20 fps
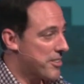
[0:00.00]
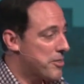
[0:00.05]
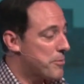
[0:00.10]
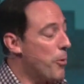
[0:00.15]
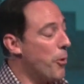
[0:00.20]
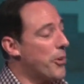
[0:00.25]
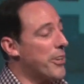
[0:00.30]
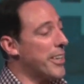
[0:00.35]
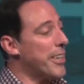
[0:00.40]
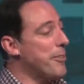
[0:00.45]

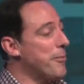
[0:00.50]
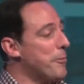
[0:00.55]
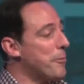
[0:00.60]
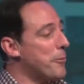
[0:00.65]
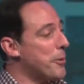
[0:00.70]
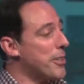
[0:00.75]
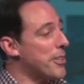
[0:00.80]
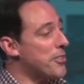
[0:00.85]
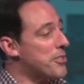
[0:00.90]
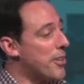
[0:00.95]
This morning,
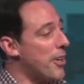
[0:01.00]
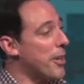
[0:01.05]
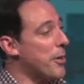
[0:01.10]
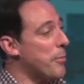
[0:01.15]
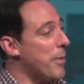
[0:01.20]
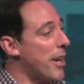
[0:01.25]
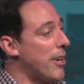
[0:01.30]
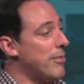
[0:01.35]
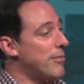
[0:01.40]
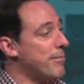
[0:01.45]
we're going to
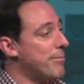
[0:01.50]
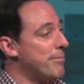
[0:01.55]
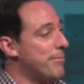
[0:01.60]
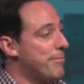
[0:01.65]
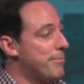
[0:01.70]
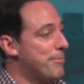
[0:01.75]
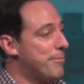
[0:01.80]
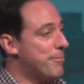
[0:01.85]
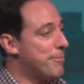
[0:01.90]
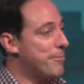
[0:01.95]
talk about
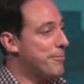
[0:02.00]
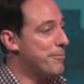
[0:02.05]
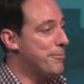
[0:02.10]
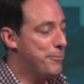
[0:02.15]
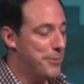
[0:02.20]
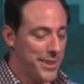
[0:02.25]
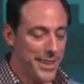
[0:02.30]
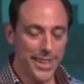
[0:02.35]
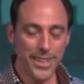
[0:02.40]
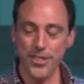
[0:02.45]

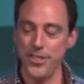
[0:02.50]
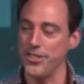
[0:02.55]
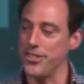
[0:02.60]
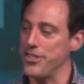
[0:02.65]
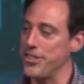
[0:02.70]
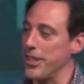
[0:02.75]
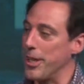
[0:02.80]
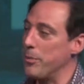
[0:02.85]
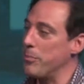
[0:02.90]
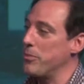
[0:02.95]

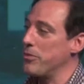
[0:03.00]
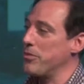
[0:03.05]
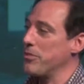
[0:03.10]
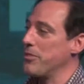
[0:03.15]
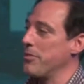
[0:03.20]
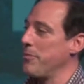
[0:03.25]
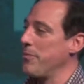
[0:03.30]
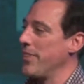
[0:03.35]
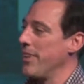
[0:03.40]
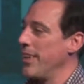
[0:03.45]

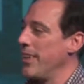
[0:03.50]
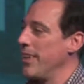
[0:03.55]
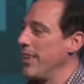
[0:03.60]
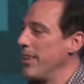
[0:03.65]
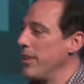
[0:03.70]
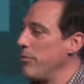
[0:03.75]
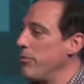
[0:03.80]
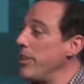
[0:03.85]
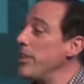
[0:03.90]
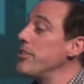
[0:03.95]
relationships.
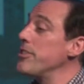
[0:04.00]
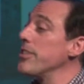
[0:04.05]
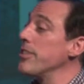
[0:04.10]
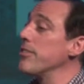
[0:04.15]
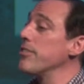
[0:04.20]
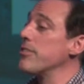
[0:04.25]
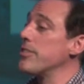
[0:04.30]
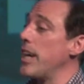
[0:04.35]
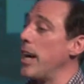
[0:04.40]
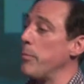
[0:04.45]

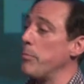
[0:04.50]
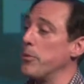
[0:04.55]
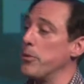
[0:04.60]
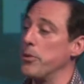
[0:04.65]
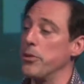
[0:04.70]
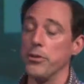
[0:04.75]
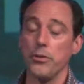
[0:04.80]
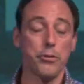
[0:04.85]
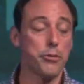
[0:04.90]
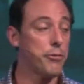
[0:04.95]
Ephesians
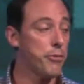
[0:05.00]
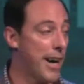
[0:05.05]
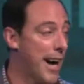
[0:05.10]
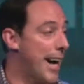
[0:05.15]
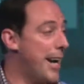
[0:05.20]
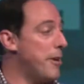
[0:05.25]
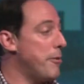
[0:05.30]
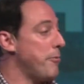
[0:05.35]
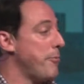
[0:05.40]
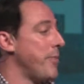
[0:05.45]
chapter
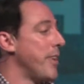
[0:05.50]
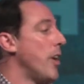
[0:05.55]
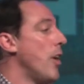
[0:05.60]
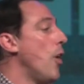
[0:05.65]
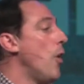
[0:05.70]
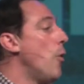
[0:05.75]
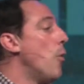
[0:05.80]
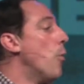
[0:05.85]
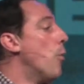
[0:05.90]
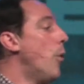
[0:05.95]
5.
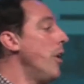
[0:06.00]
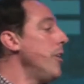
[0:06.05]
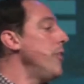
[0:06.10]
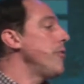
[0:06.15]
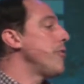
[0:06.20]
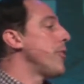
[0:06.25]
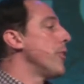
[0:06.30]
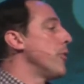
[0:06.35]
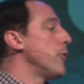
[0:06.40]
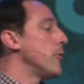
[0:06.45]

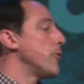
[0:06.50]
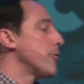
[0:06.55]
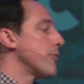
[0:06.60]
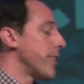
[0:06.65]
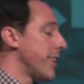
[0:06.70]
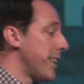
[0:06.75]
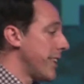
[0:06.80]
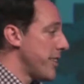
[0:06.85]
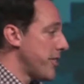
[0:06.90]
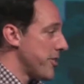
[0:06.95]
One of those
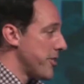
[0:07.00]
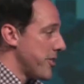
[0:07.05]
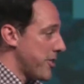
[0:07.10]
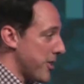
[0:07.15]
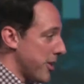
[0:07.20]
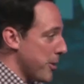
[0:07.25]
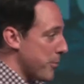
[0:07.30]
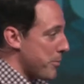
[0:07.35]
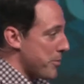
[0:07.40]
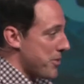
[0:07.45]

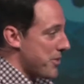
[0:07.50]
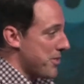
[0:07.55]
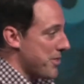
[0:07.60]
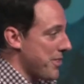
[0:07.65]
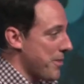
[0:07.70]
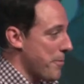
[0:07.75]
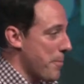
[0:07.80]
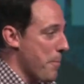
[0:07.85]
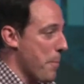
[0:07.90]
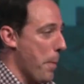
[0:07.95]

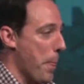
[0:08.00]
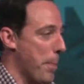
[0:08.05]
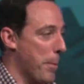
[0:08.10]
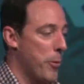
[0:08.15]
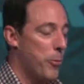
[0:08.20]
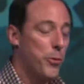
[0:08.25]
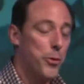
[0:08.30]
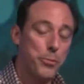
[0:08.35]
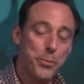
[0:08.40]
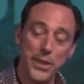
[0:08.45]
relationships
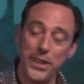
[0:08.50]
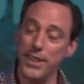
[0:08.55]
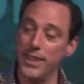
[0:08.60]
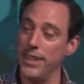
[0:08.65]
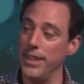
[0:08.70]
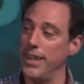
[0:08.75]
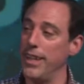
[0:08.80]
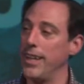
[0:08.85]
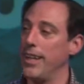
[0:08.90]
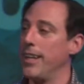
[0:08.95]
will
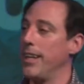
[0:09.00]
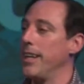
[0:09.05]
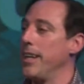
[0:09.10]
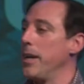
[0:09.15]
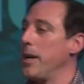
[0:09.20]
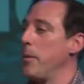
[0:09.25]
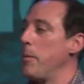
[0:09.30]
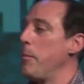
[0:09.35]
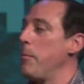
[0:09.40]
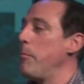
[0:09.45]
be
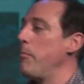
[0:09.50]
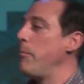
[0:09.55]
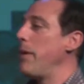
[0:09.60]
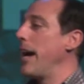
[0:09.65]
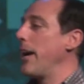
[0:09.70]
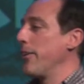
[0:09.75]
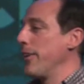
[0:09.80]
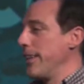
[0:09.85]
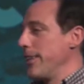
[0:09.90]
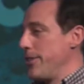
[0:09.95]

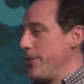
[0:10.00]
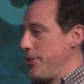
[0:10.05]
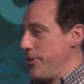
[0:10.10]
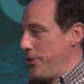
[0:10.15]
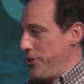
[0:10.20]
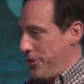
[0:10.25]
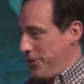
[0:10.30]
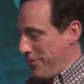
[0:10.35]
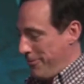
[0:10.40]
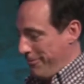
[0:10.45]

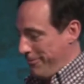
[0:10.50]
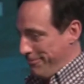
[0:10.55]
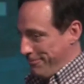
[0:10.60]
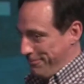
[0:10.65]
marriage.